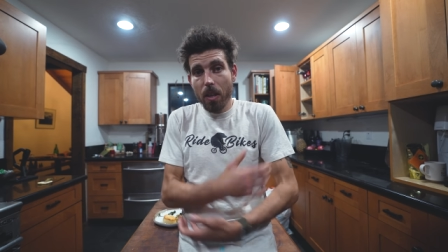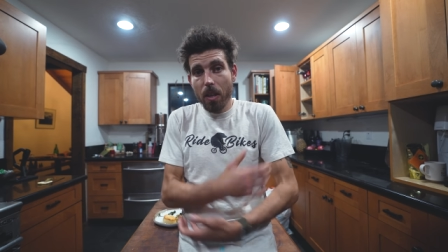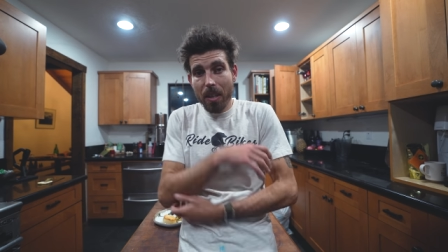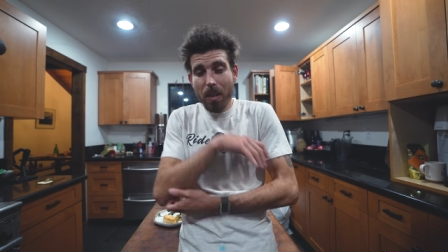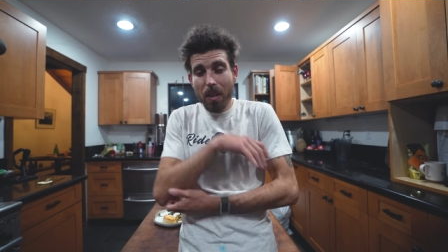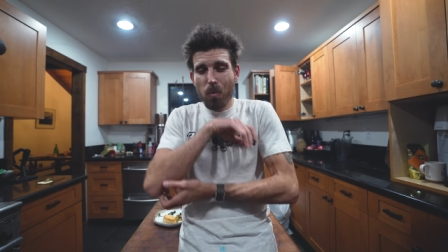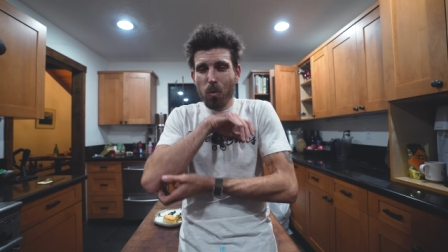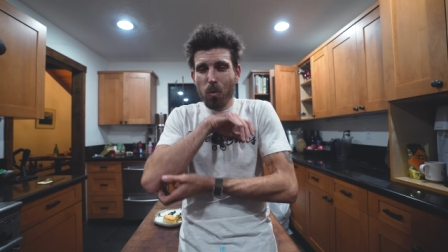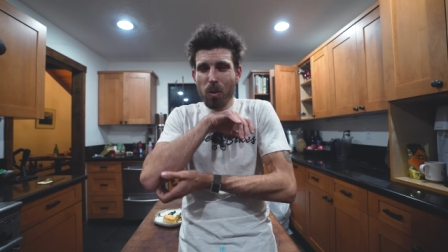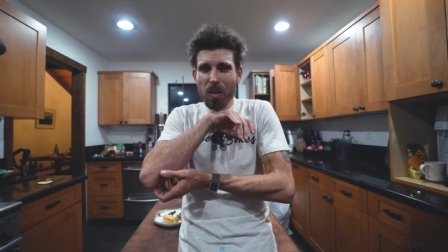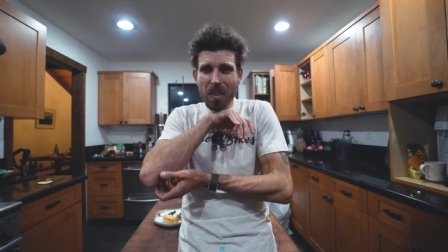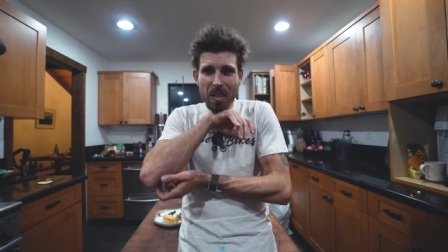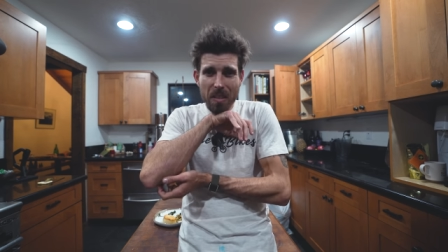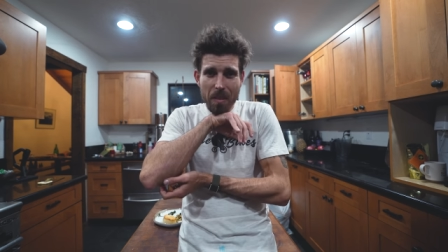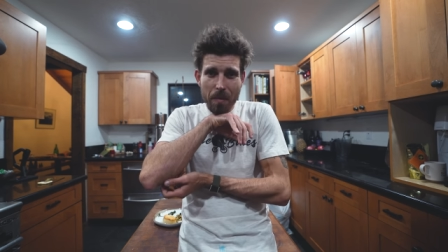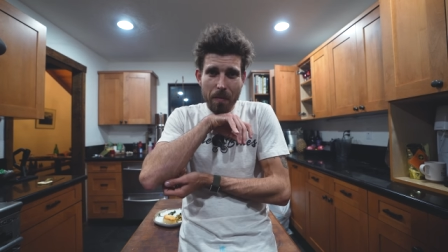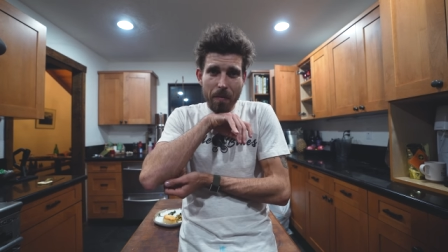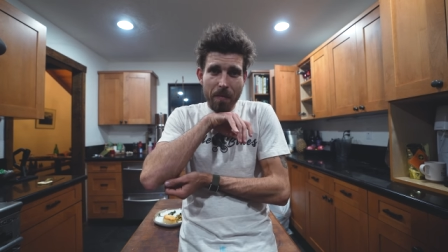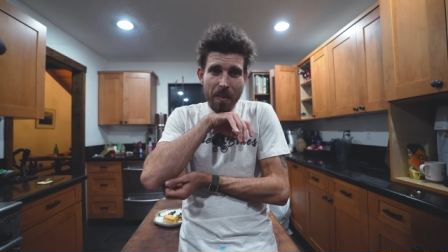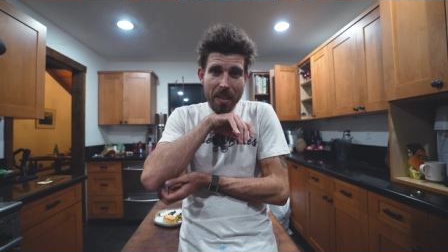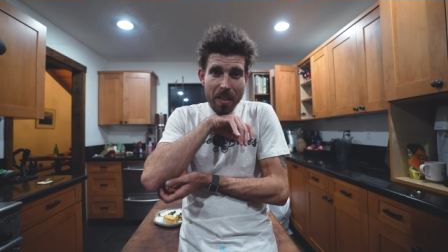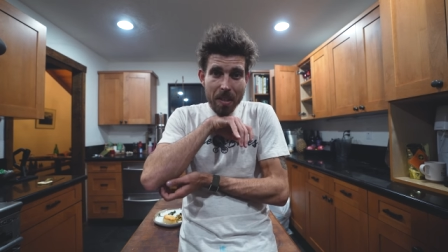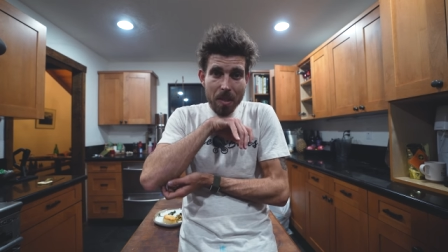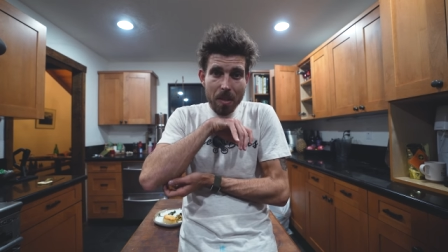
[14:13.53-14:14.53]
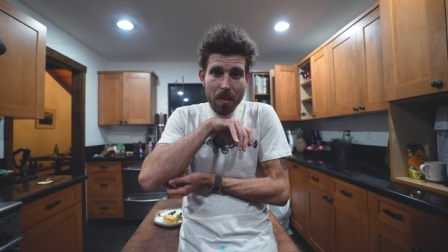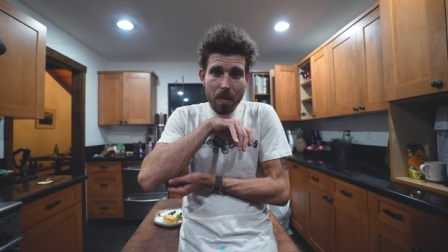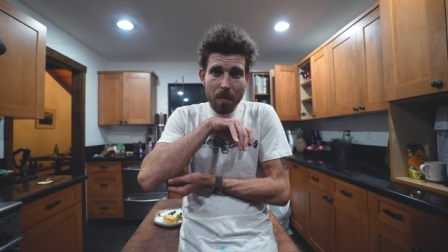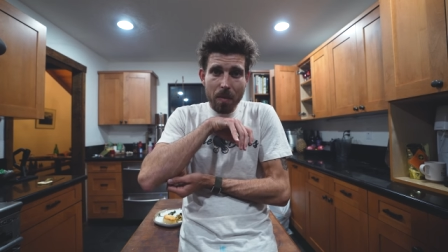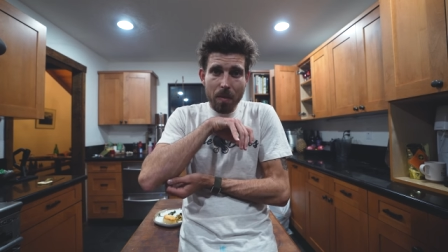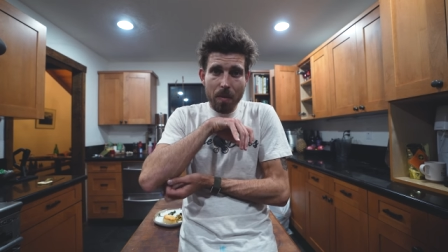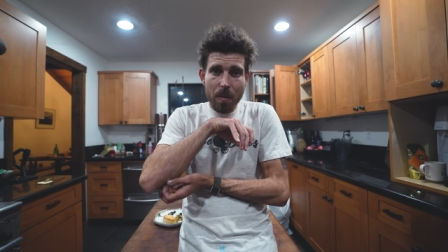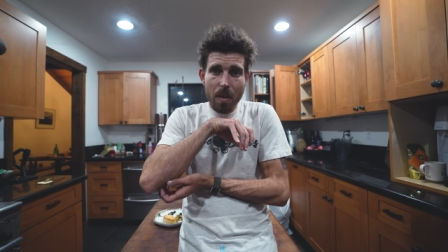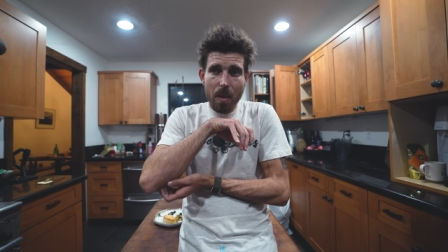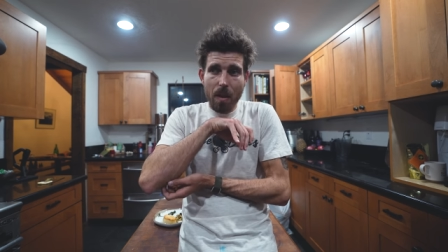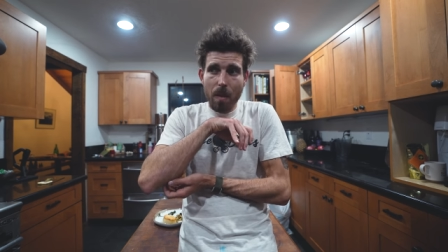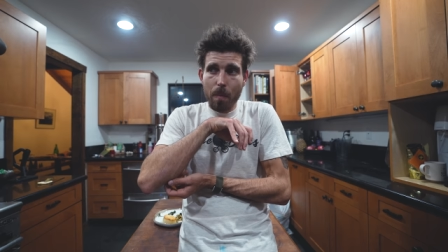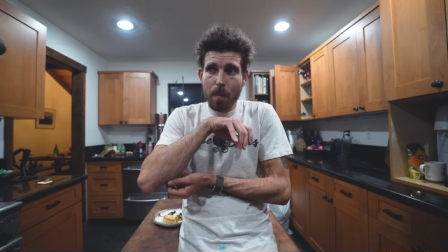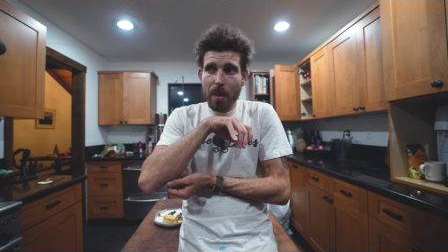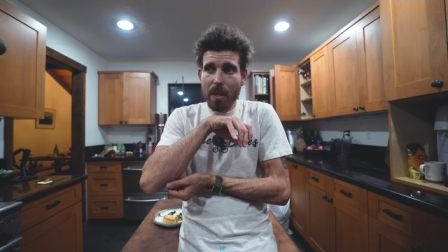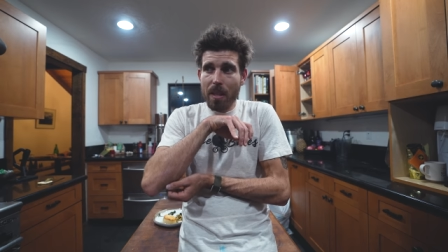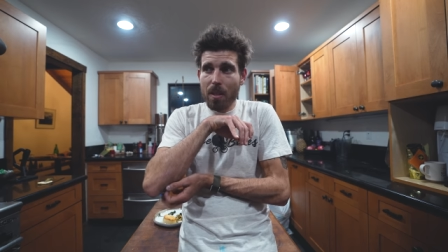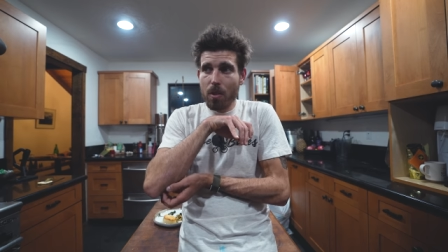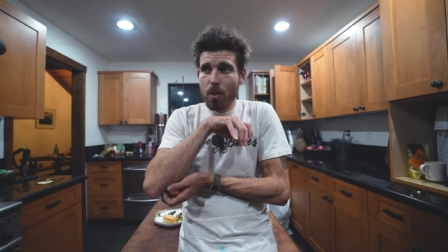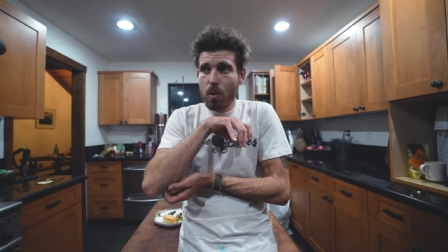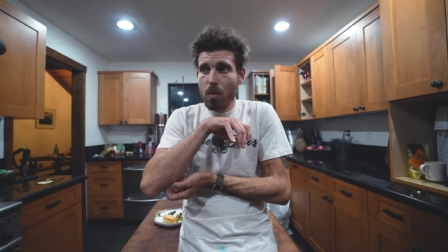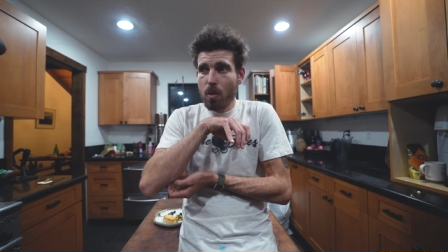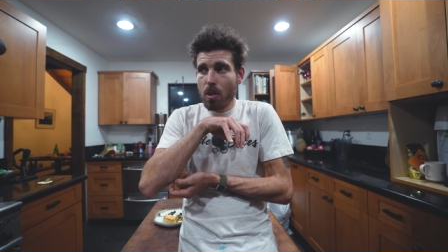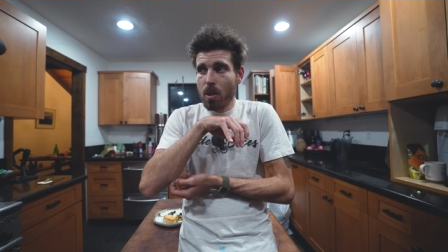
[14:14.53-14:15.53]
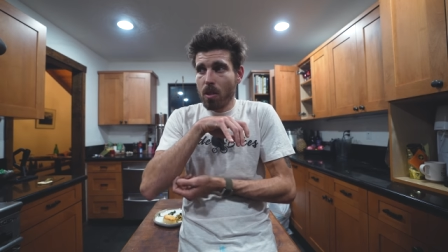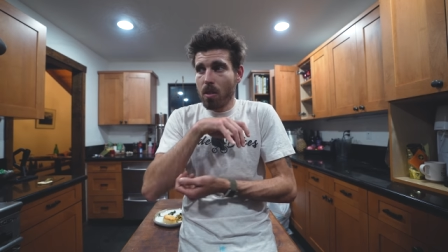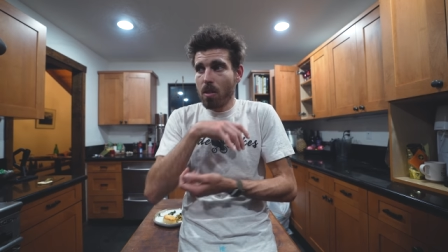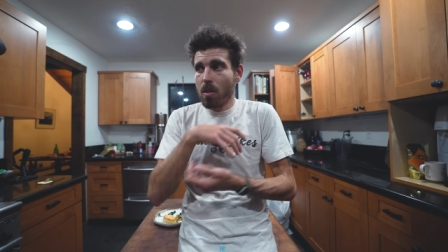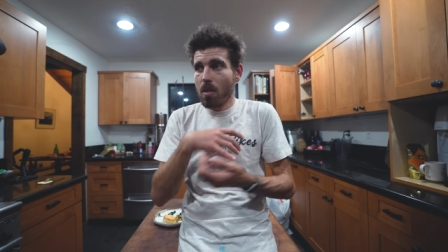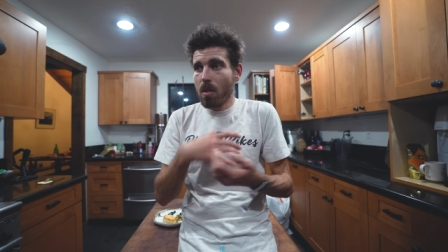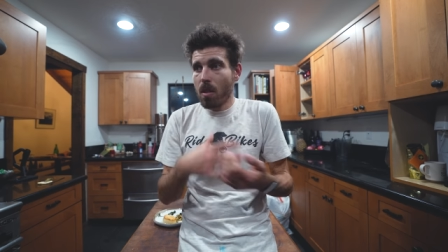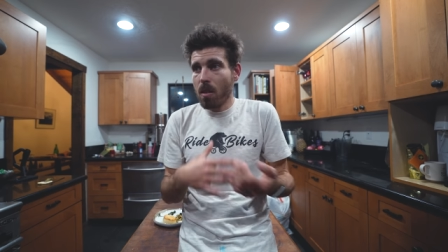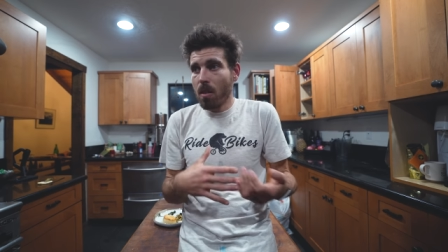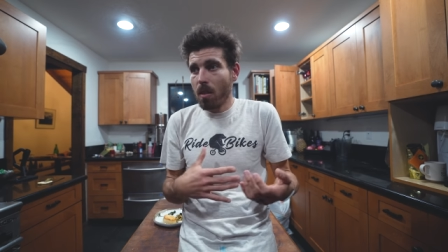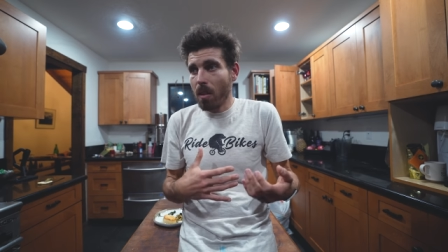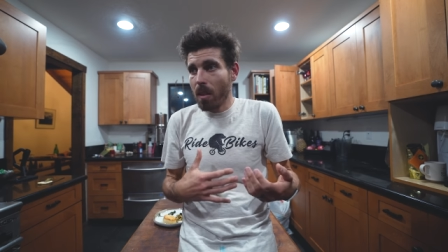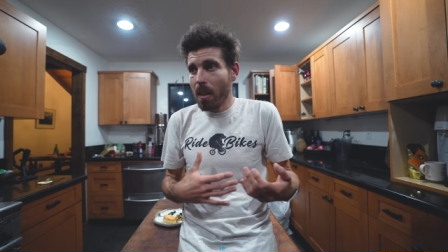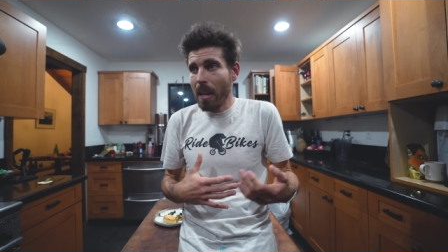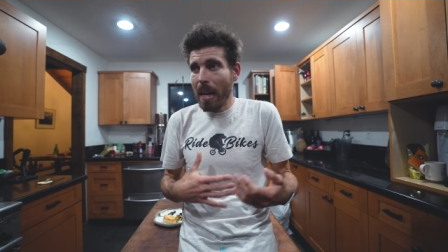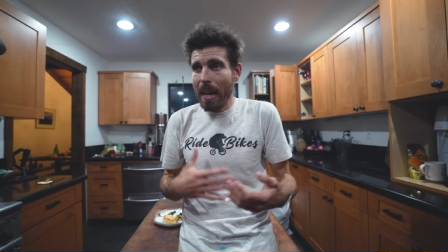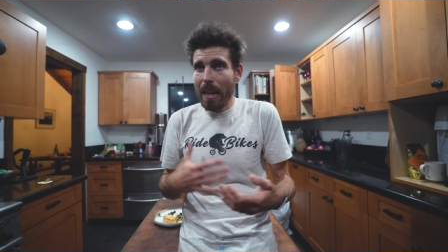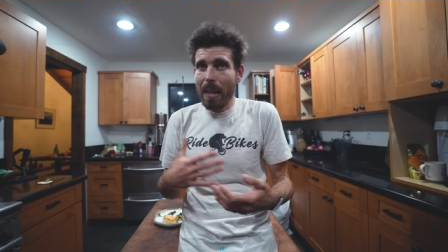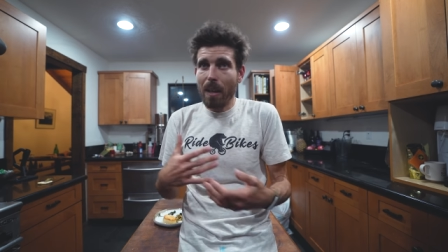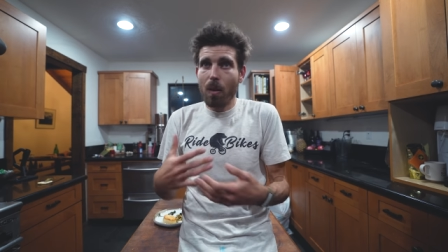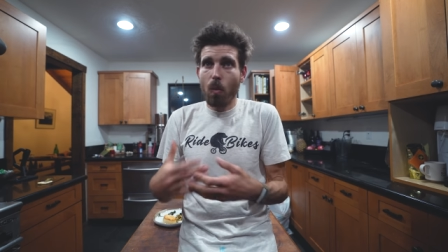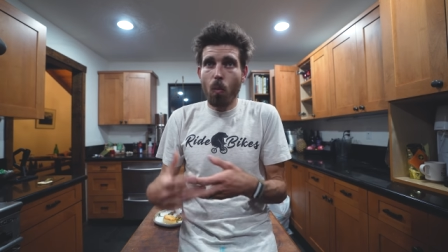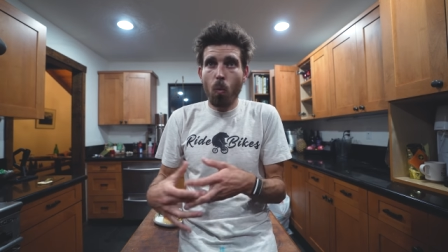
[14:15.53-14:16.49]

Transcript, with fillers: get really defensive because you just start like